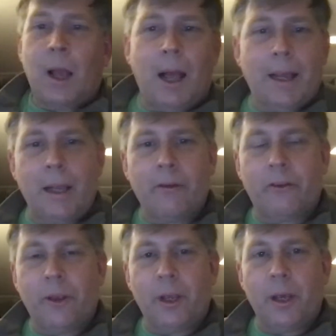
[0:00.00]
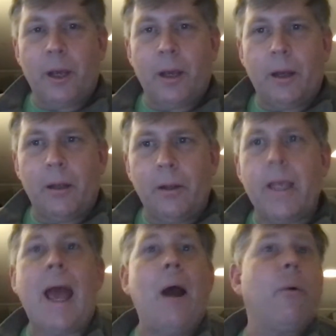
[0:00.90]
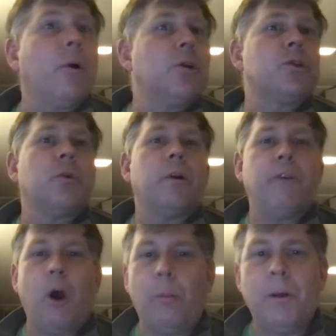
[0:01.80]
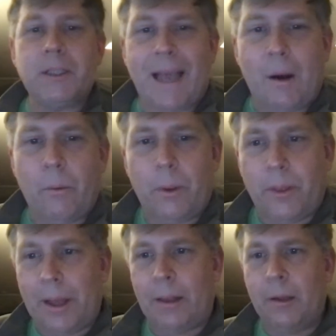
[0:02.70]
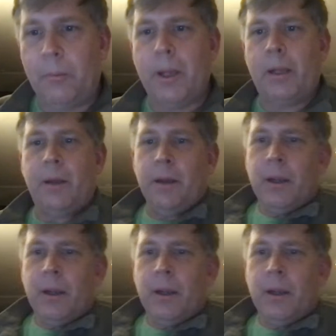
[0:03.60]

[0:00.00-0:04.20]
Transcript: I guess the hours sort of help us out with that a little bit.